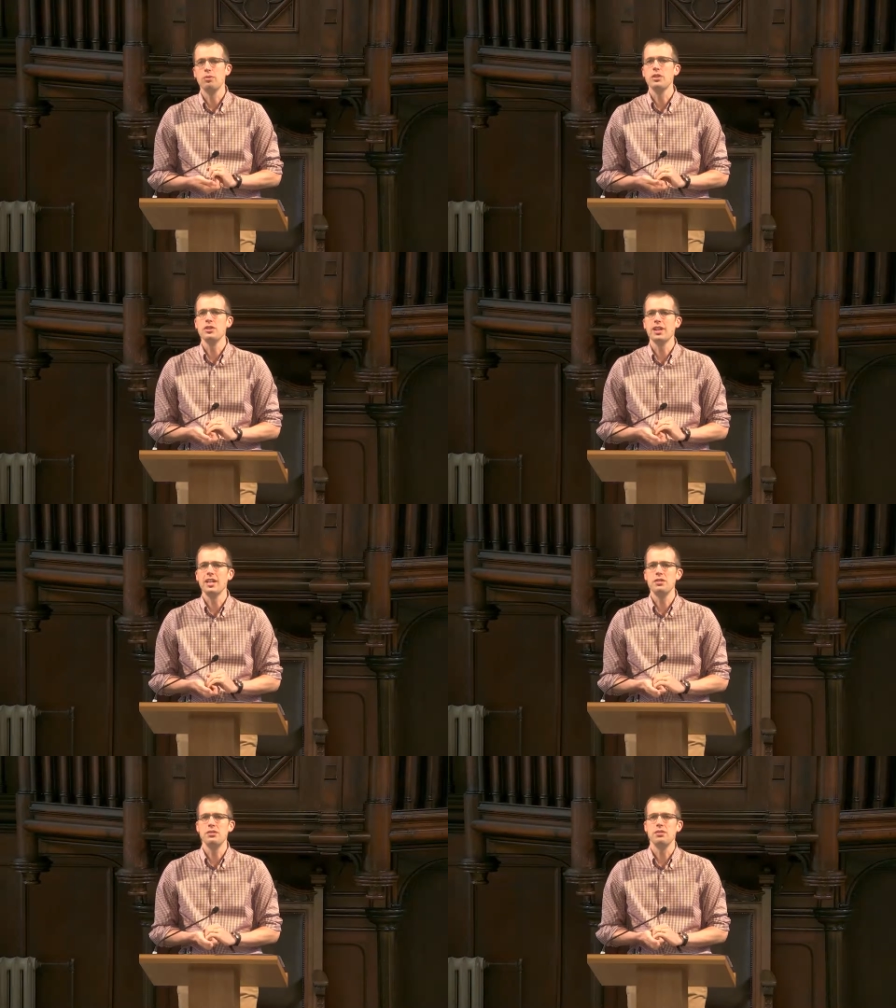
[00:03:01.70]
'What shall I
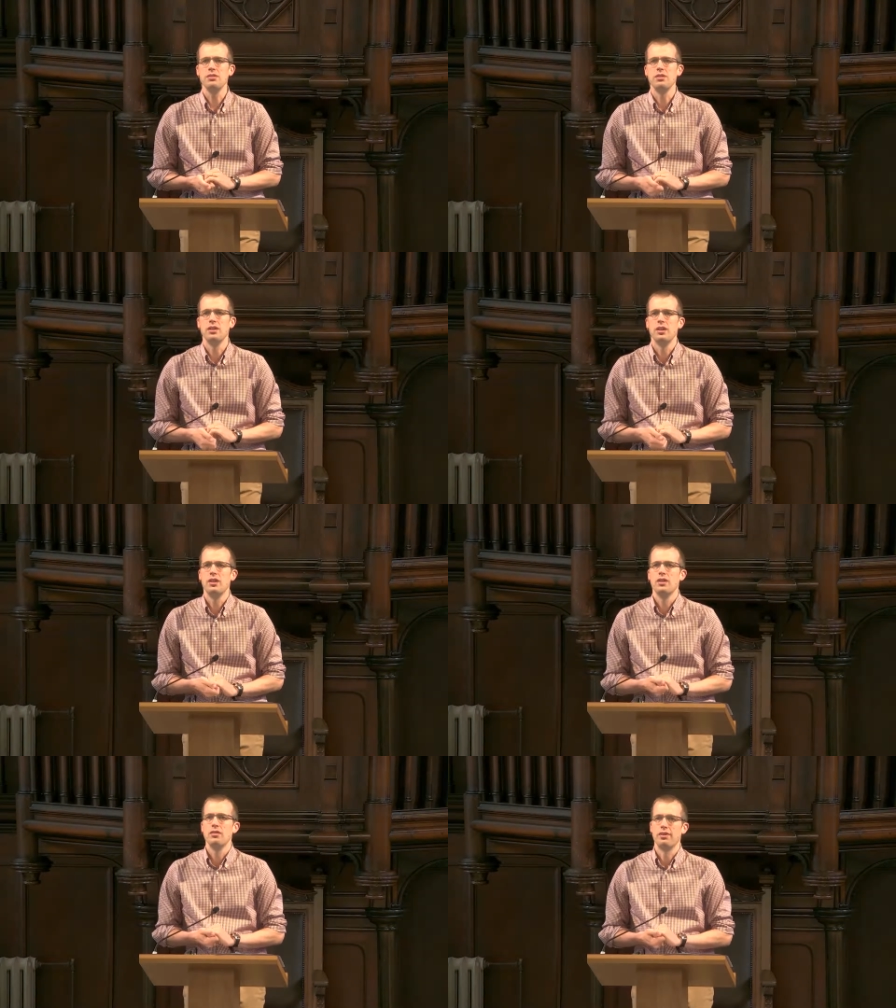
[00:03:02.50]
do?
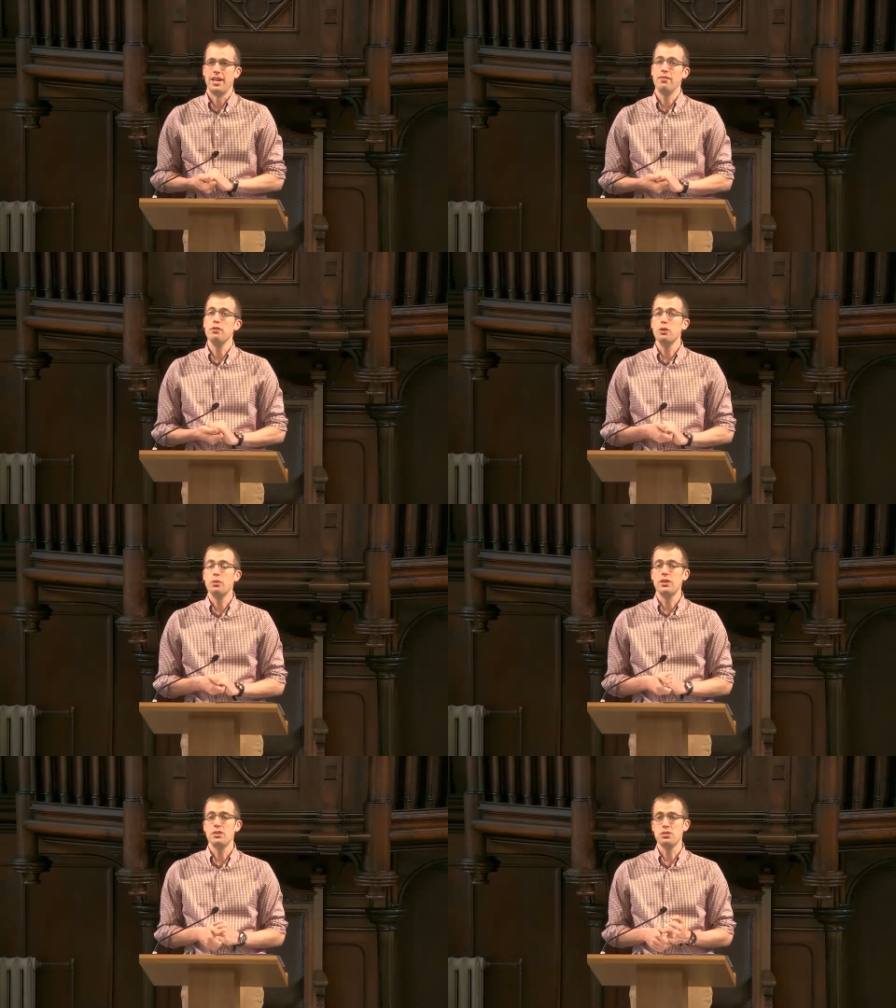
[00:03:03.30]
For I have
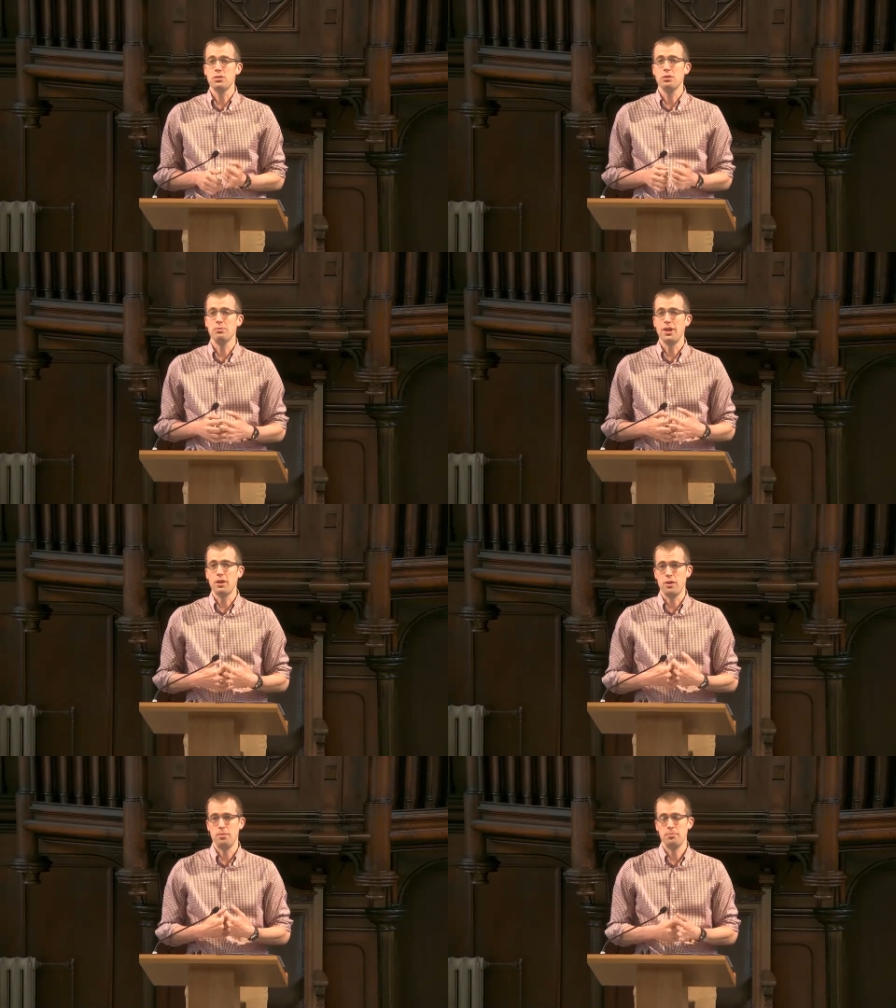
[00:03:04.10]
nowhere to store my
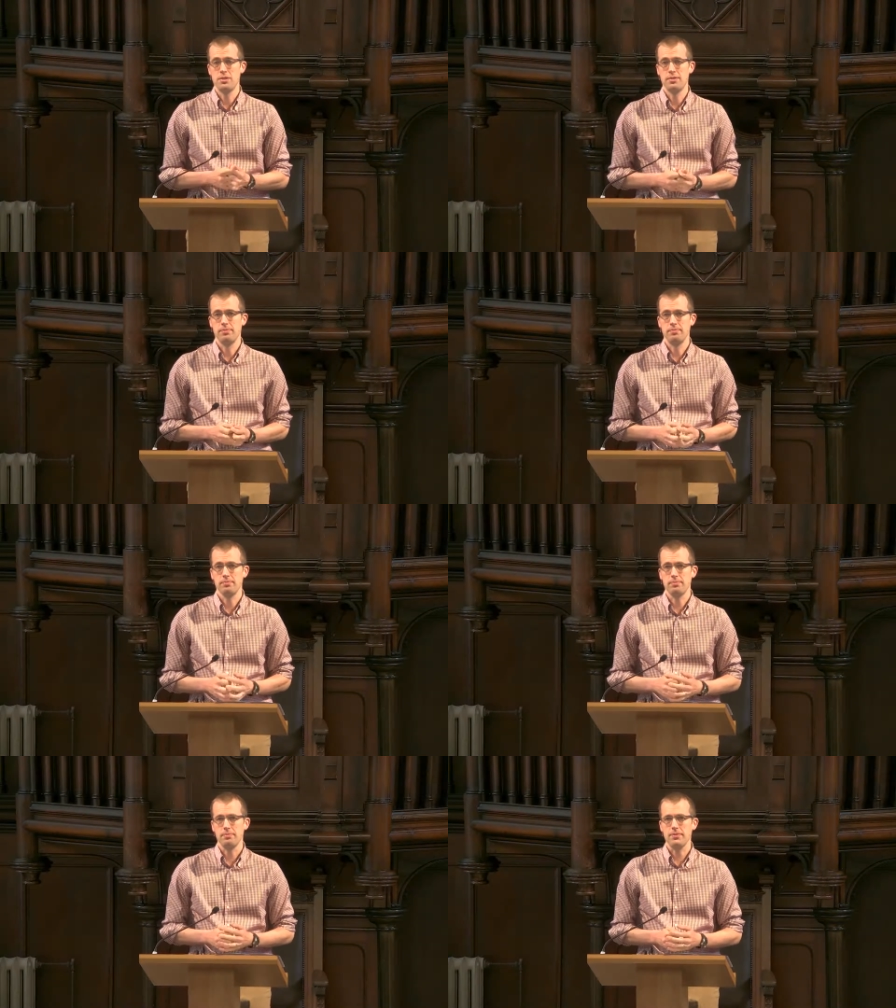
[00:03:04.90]
crops.'
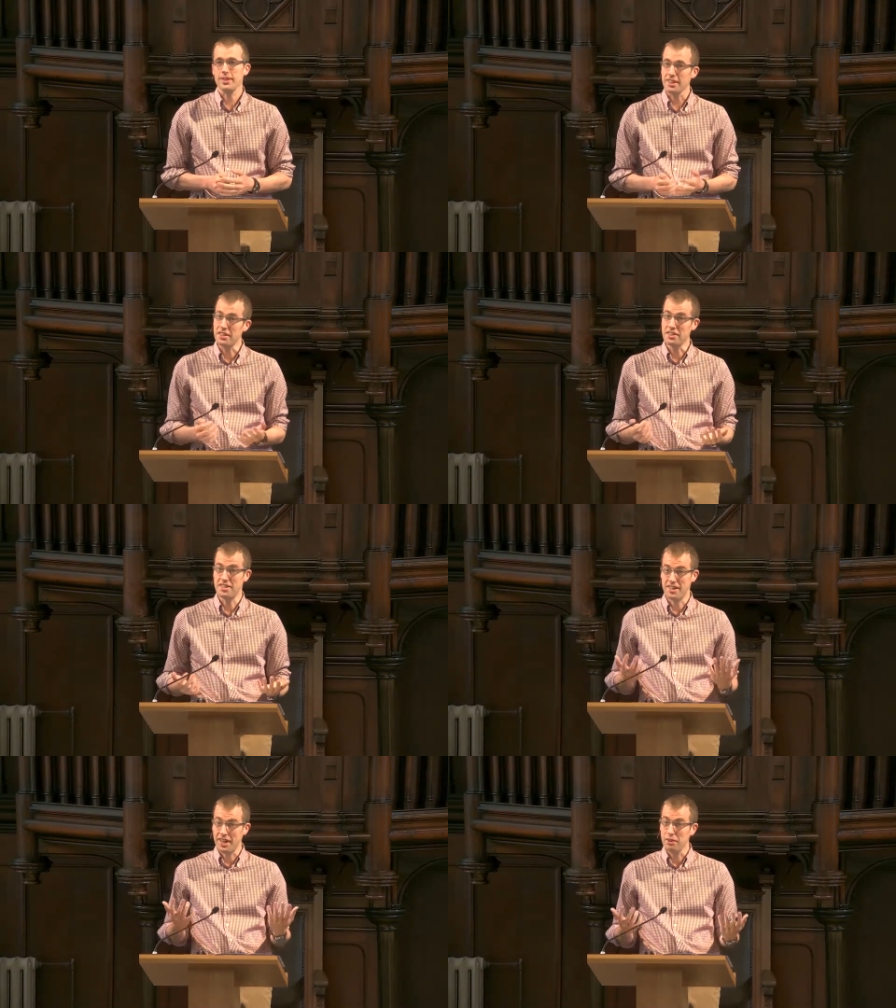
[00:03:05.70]
And he
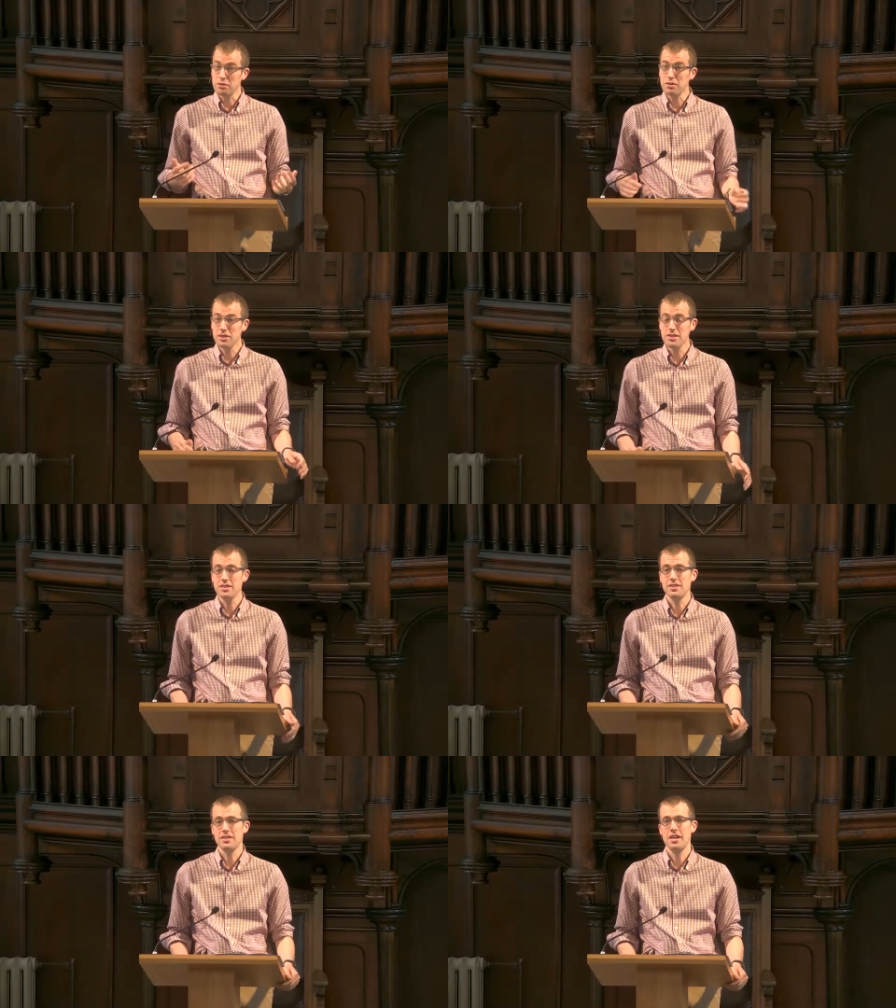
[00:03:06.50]
said, 'I'll do
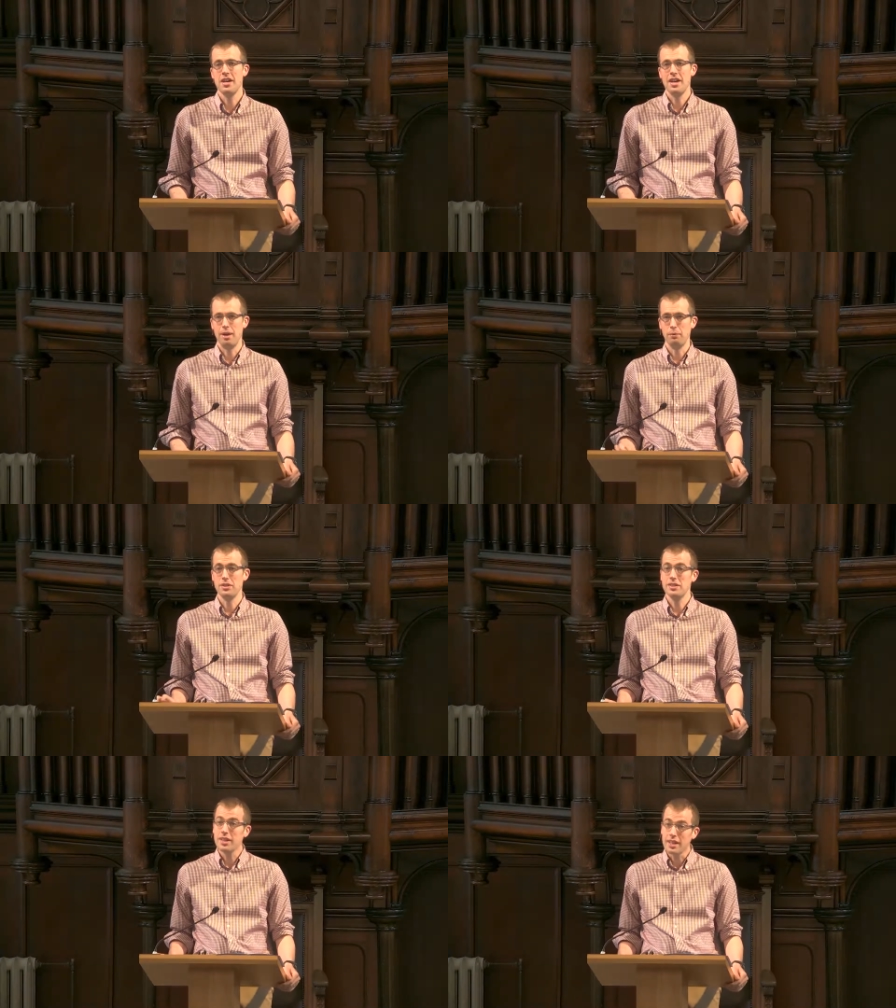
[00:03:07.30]
this. I will
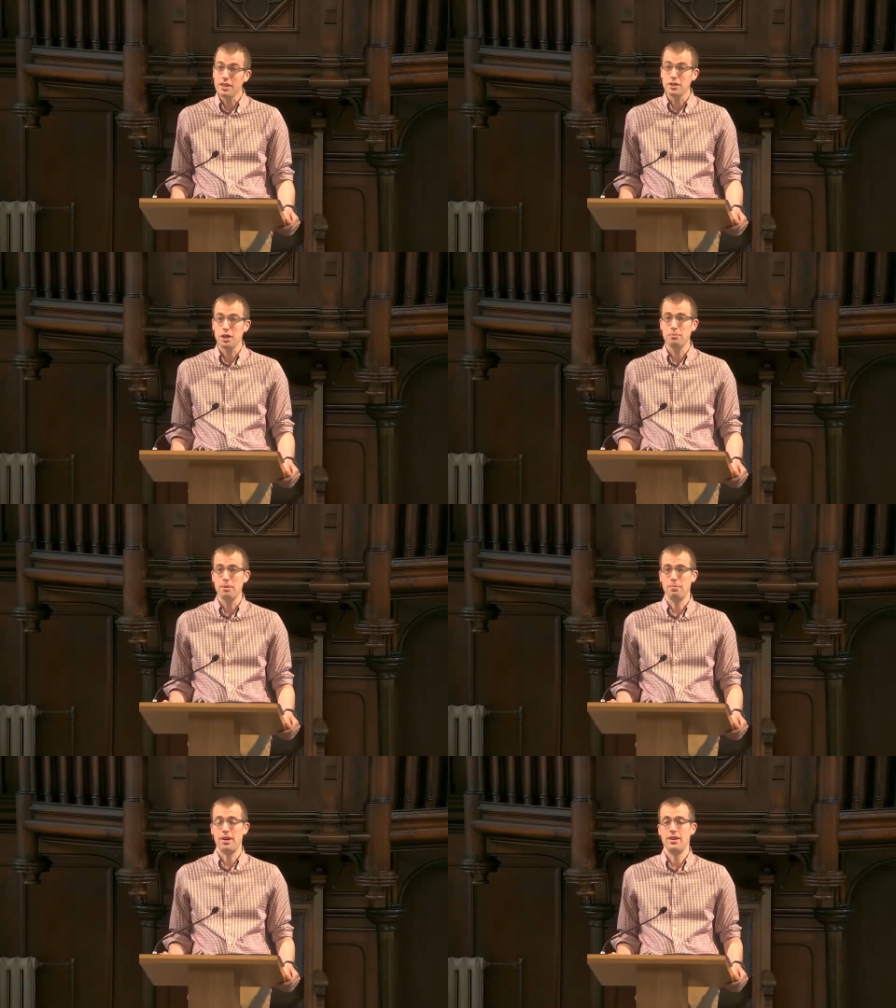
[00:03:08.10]
tear down my
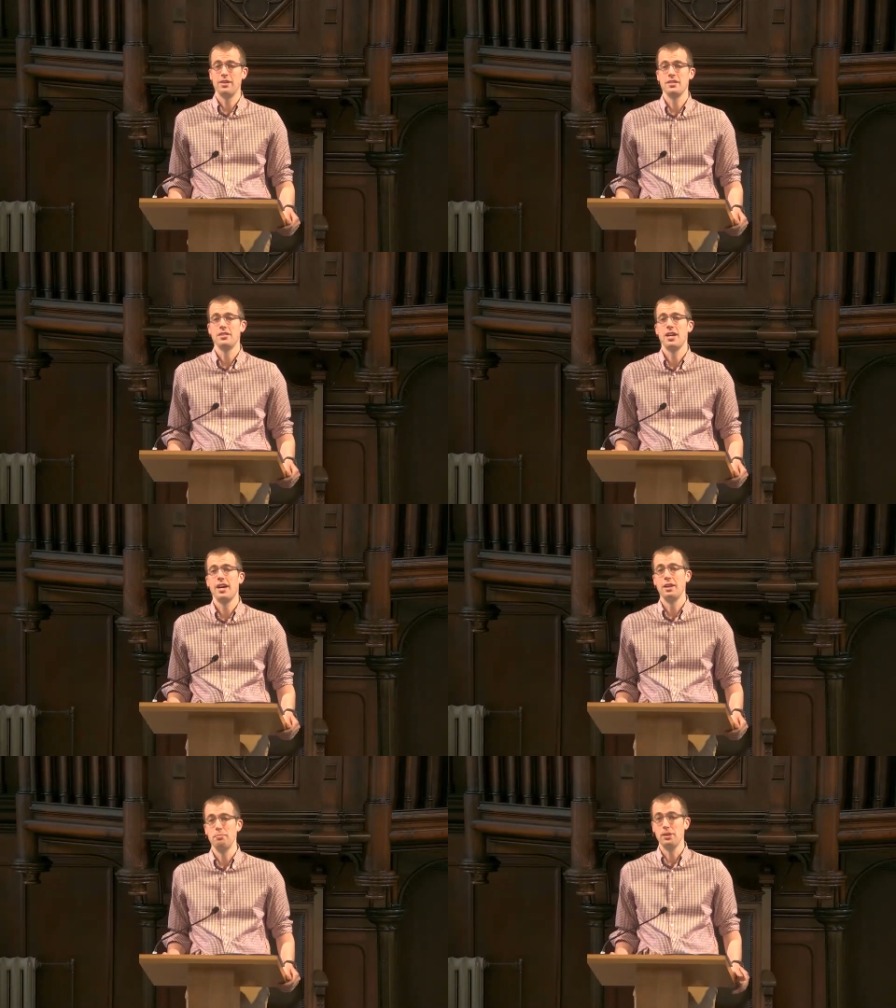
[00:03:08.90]
barns
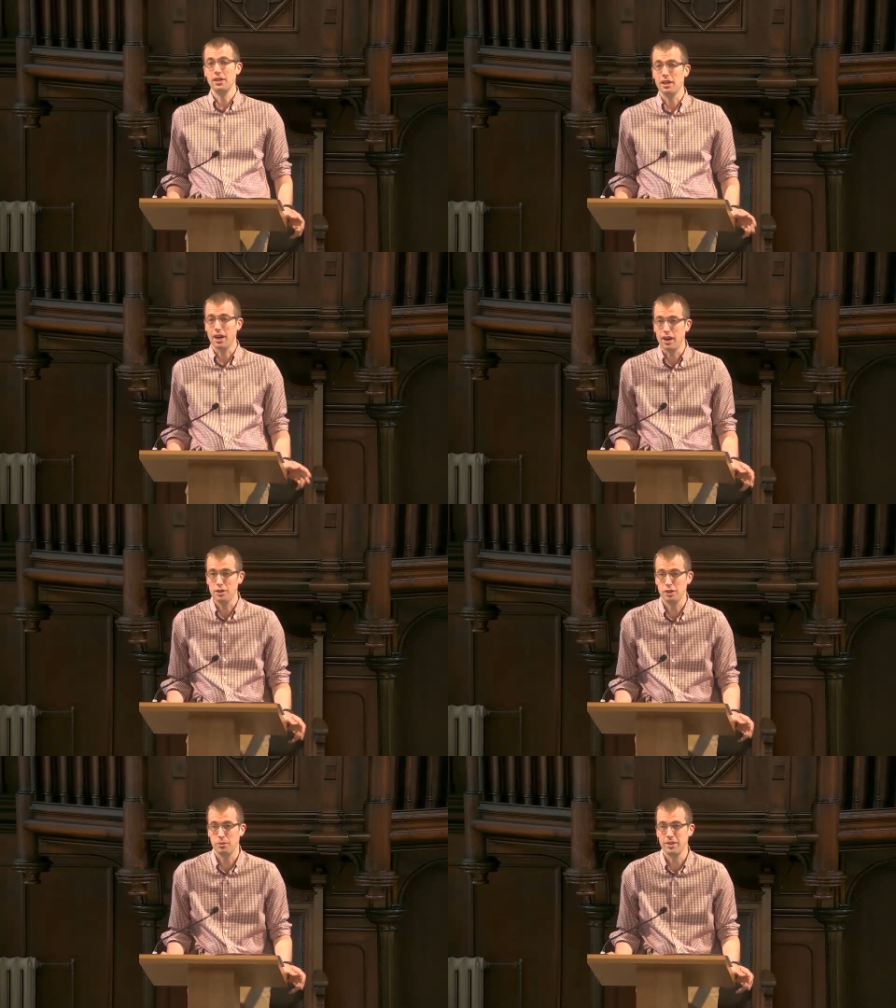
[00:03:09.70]
and build
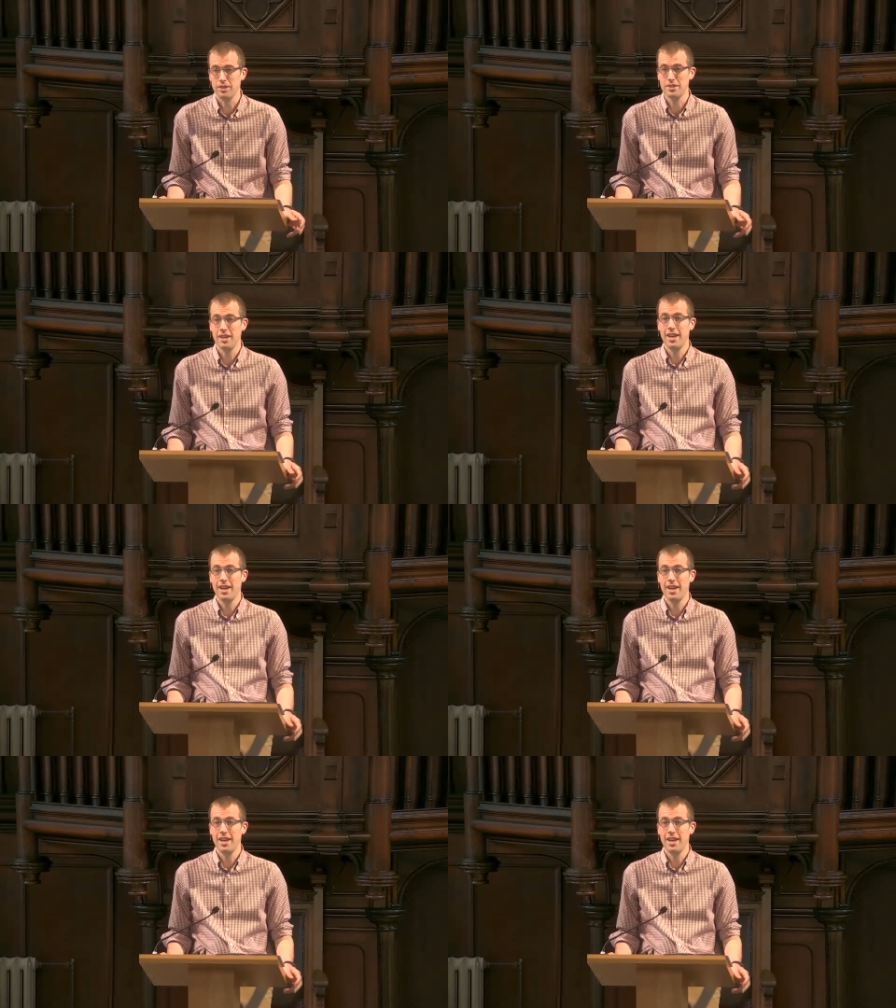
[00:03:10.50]
larger ones.